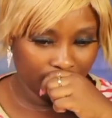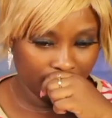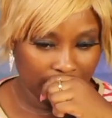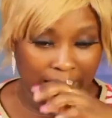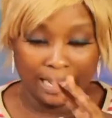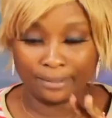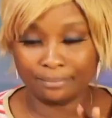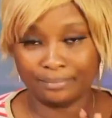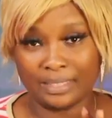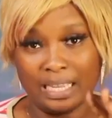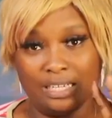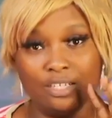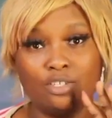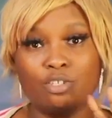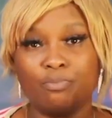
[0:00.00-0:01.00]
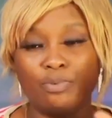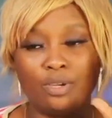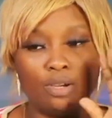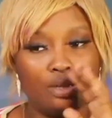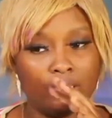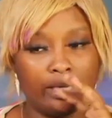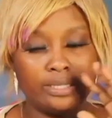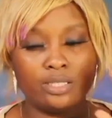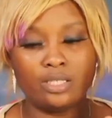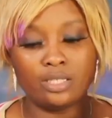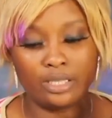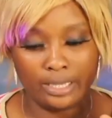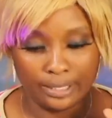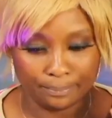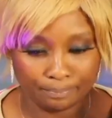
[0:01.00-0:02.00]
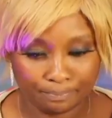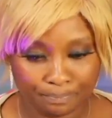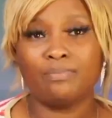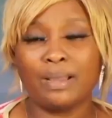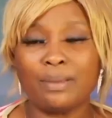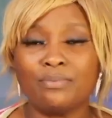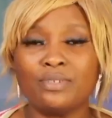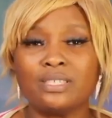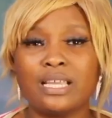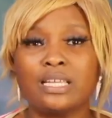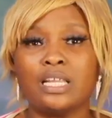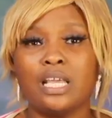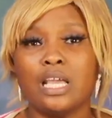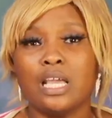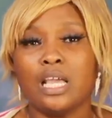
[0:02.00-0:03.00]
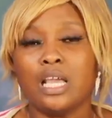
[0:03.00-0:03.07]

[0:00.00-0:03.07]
Yeah, I need to be honest here. Bible said,